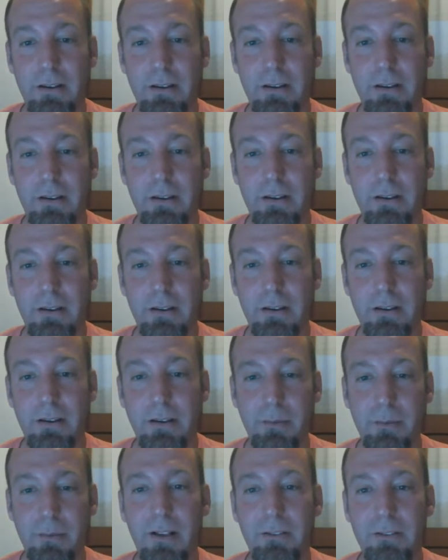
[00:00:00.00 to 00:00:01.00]
You know,
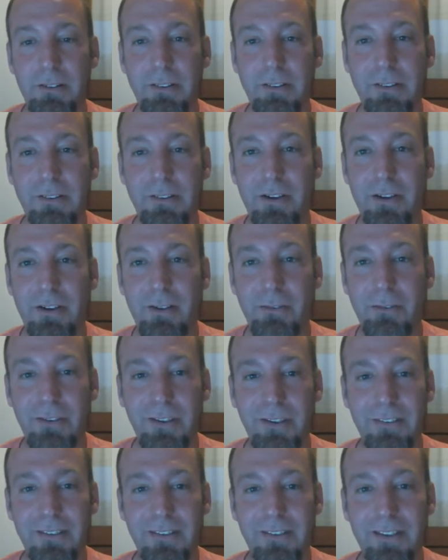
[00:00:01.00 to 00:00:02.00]
every project is a
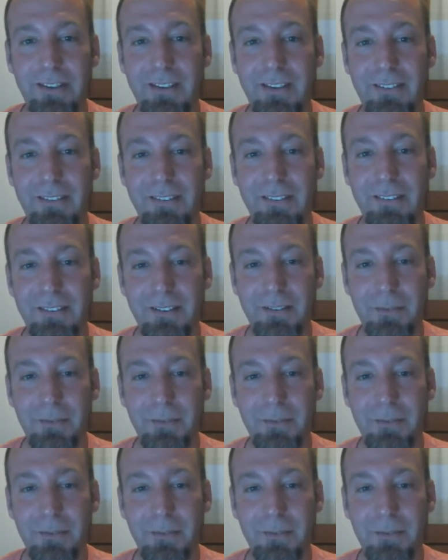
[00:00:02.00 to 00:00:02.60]
challenge these days,